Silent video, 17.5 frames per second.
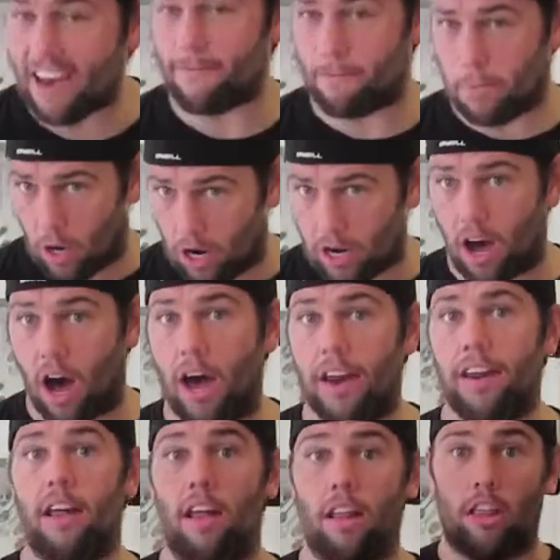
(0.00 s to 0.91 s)
have put
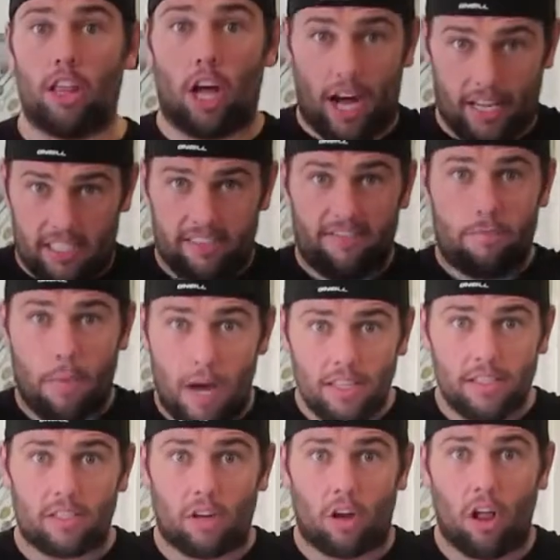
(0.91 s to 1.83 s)
on lots of
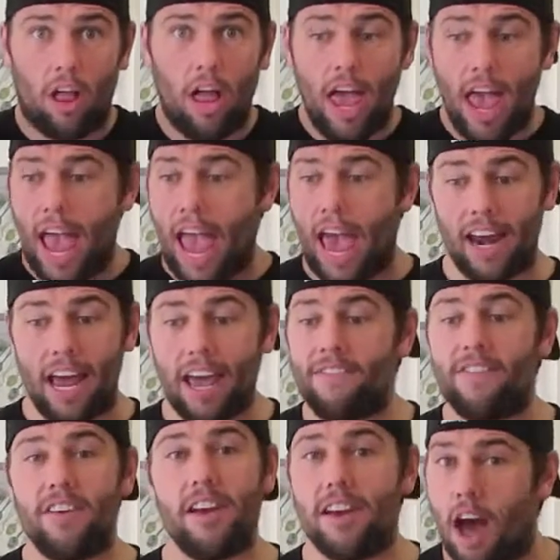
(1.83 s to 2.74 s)
muscle. And I
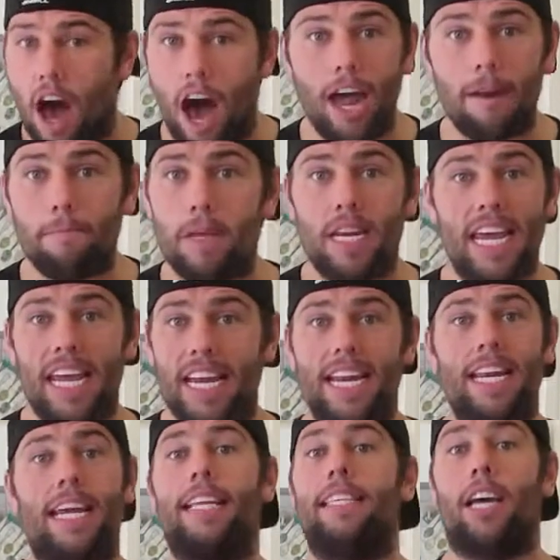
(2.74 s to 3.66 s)
have not been
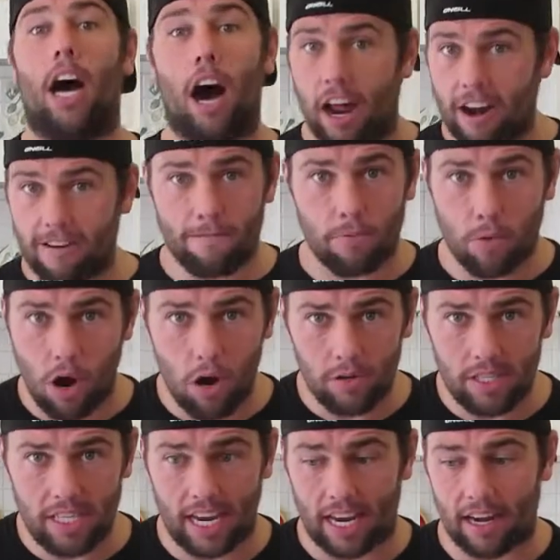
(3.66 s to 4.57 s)
eating a ton of
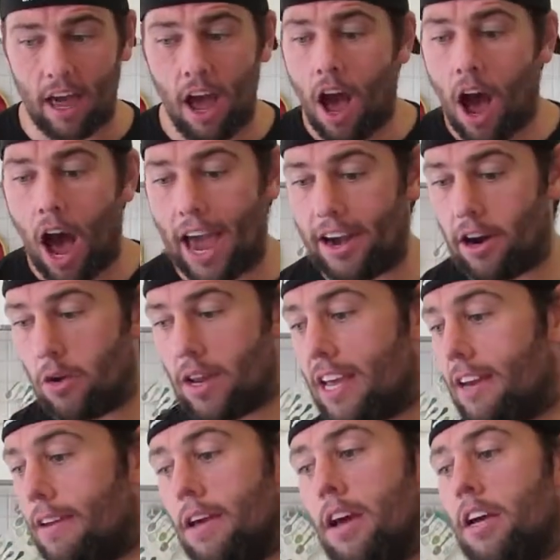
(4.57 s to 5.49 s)
protein. I don't
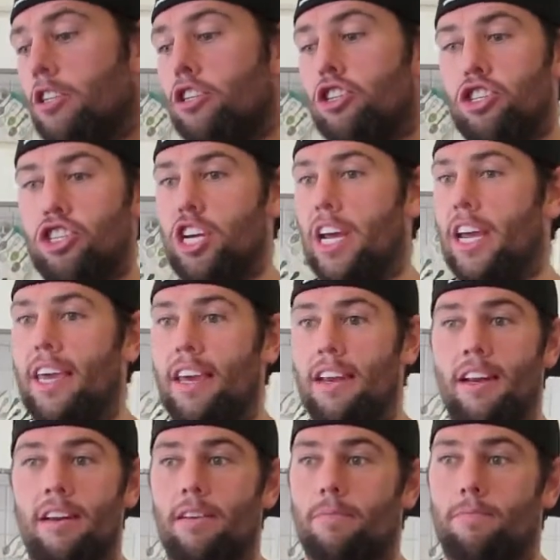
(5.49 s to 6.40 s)
eat
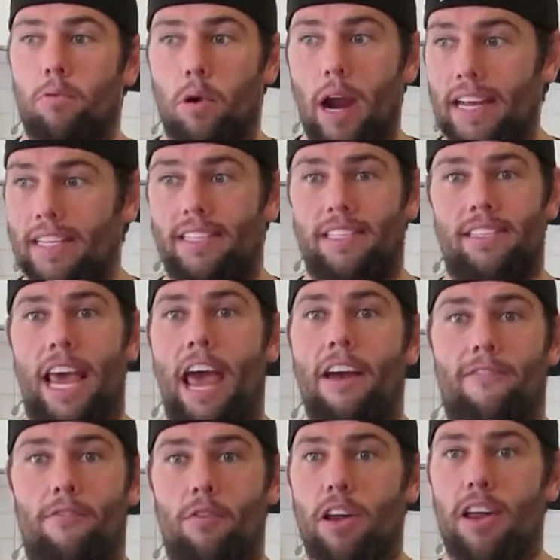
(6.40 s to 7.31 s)
chicken breasts
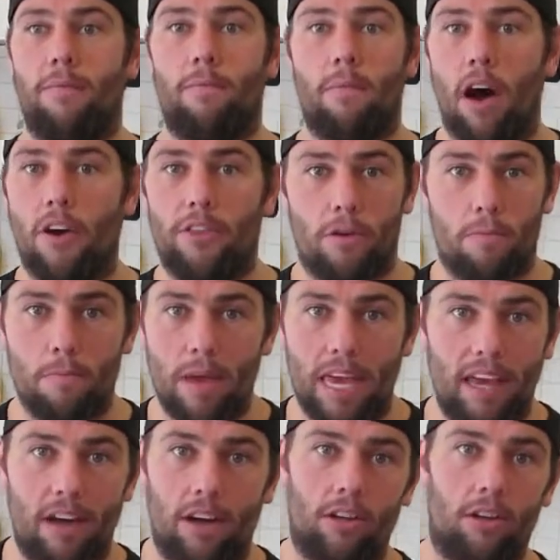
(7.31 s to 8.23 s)
every other
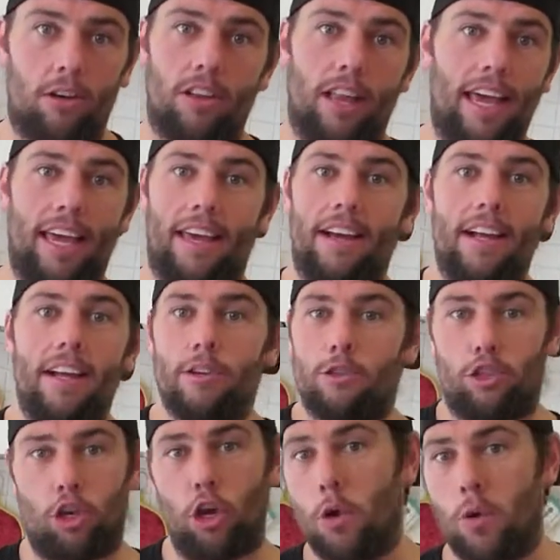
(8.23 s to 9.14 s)
meal or like
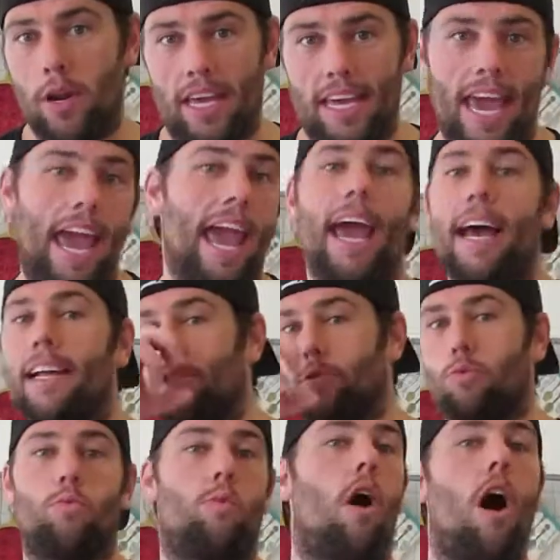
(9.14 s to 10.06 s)
tuna
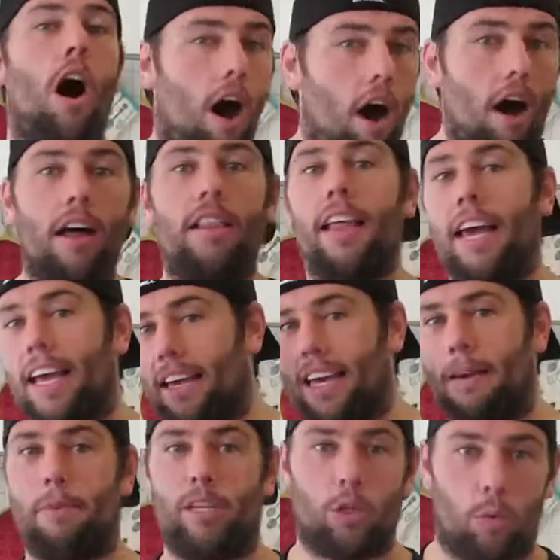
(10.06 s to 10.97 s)
cans raw,
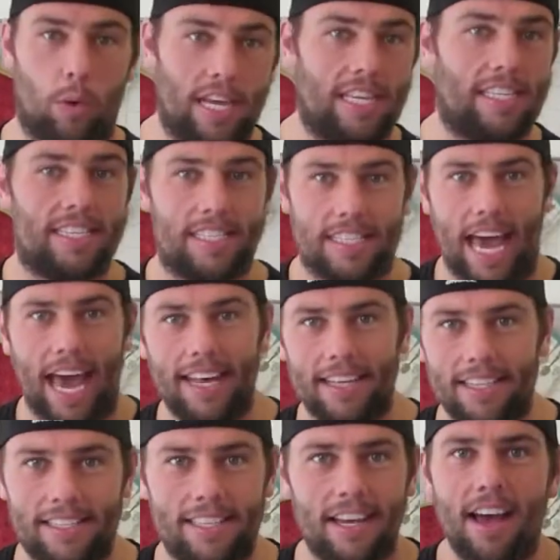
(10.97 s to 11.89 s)
like in between
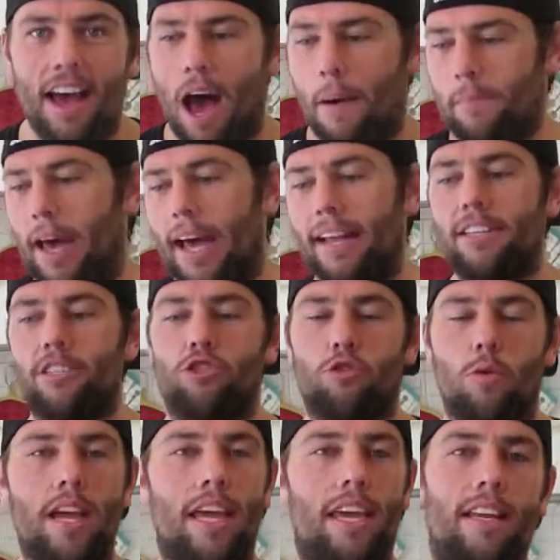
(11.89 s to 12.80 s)
sets. I'm not
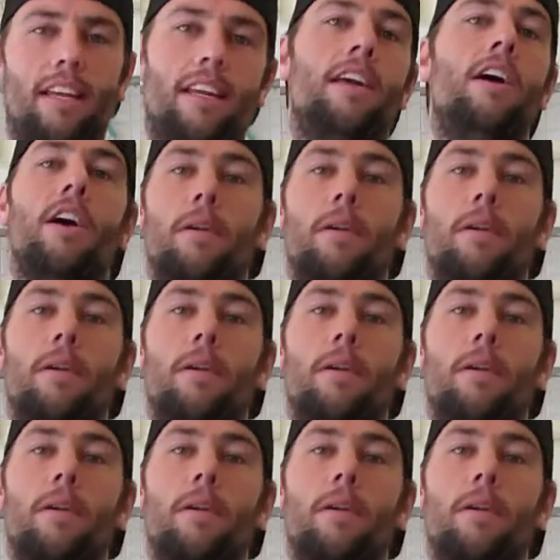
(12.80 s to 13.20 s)
drinking,